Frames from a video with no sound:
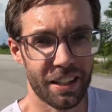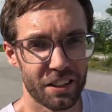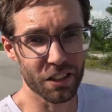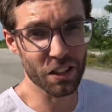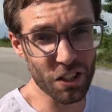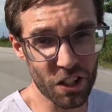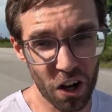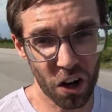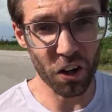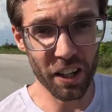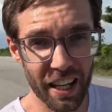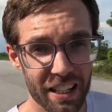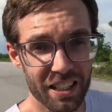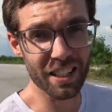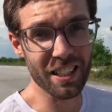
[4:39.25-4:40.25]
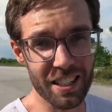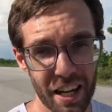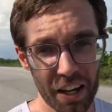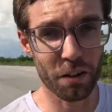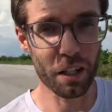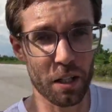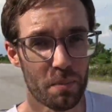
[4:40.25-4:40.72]
it does not
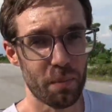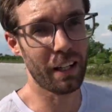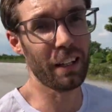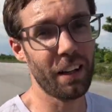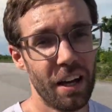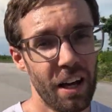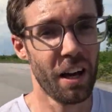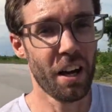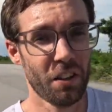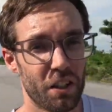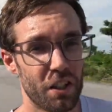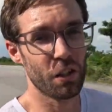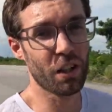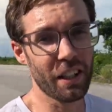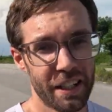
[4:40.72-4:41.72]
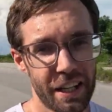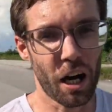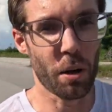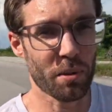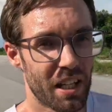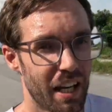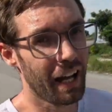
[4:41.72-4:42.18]
necessarily mean that you can get
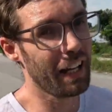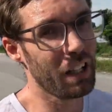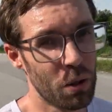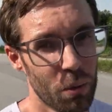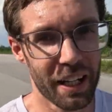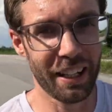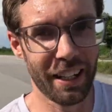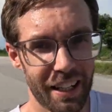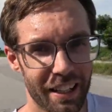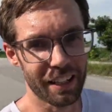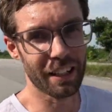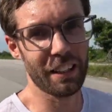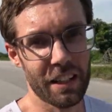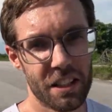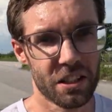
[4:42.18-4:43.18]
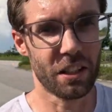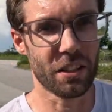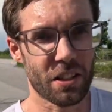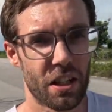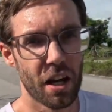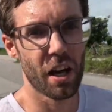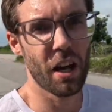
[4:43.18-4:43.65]
up to anywhere near that
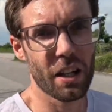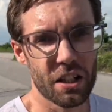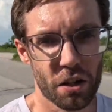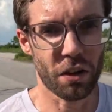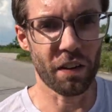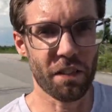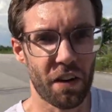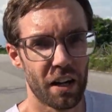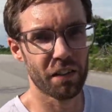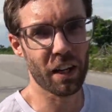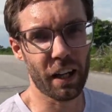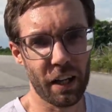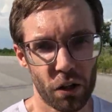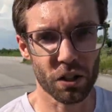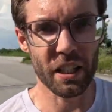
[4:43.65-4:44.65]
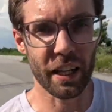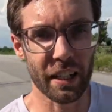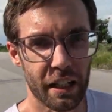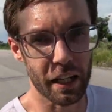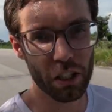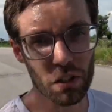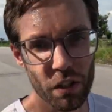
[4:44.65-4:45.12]
distance during 5K or
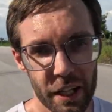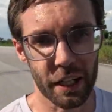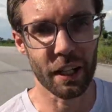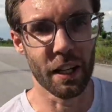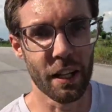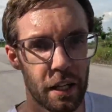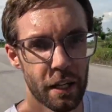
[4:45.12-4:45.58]
10K training.